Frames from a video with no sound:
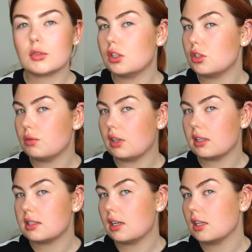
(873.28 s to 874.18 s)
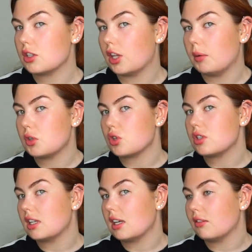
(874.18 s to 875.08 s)
I do think it's a nice glow. I
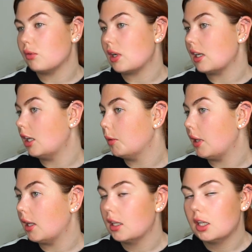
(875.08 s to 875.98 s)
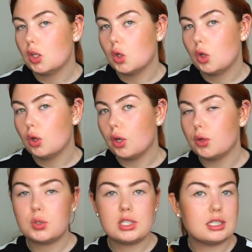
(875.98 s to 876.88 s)
just think I've went a little bit
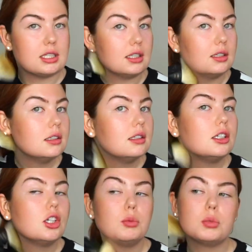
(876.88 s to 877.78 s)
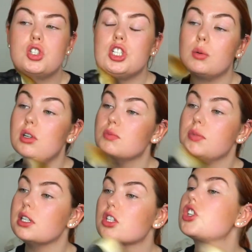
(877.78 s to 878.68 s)
OTT. But she wasn't
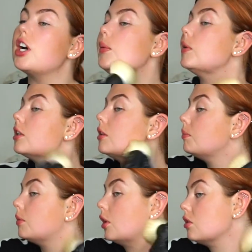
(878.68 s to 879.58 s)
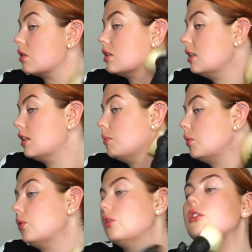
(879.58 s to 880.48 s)
being shy with the products either,
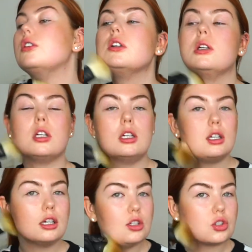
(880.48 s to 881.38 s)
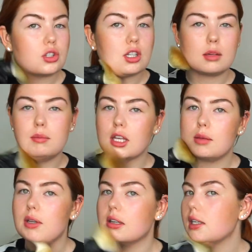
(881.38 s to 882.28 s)
but I just think
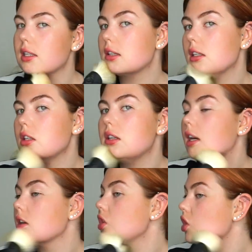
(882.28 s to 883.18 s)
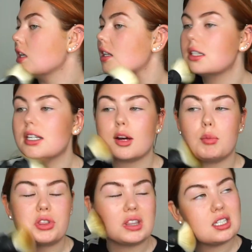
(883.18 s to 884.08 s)
maybe I need the next shade down.
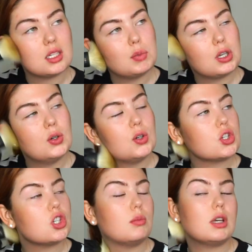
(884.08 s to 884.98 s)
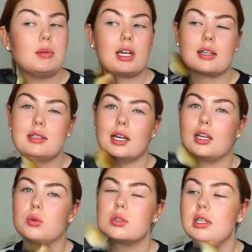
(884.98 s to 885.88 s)
But this would be gorgeous on maybe like a
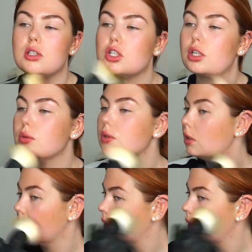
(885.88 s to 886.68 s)
sallow skin tone.